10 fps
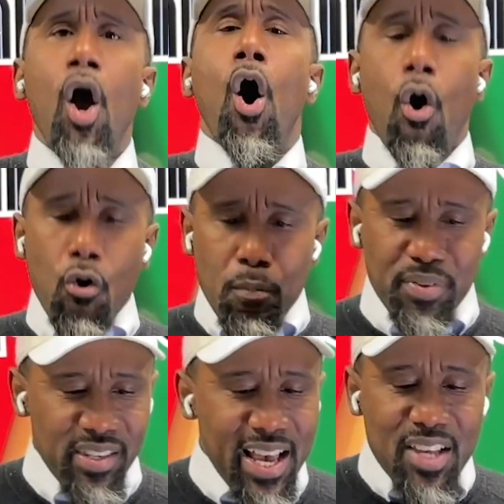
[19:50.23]
Hope
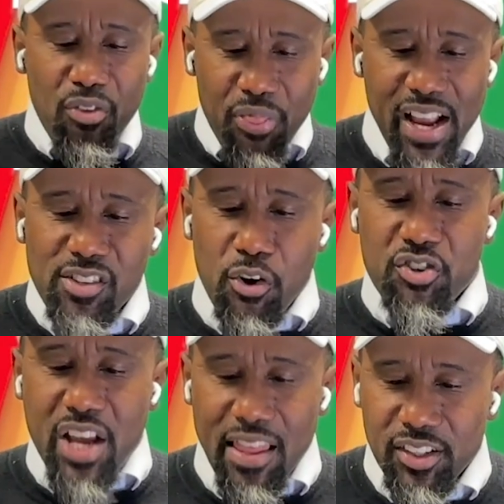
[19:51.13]
says things are
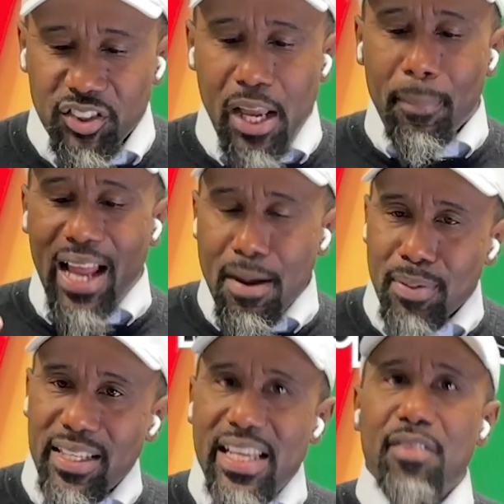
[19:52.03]
challenging, but I
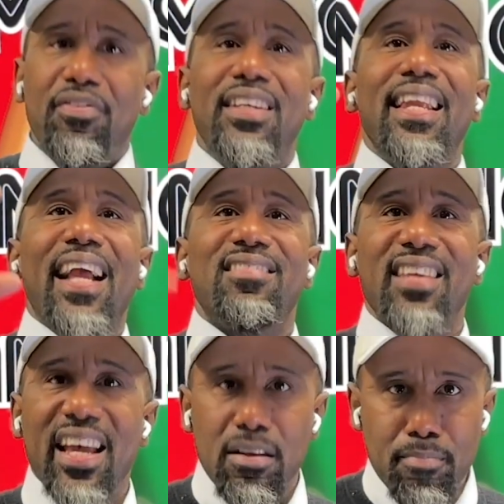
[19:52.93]
believe the next
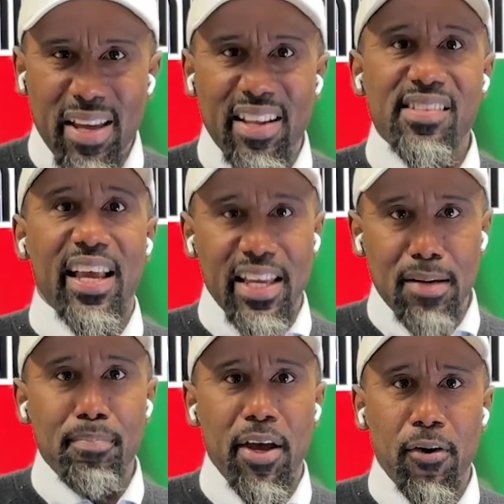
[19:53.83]
10 minutes can
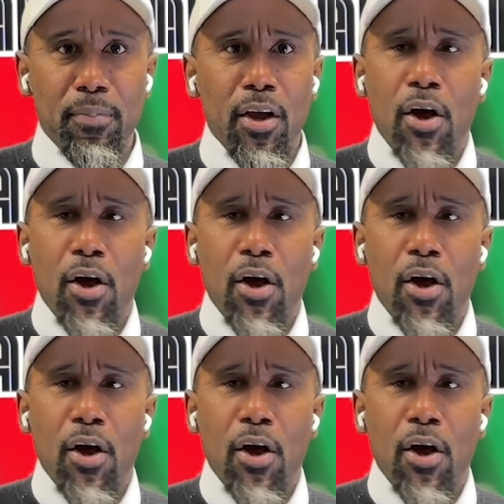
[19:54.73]
get better.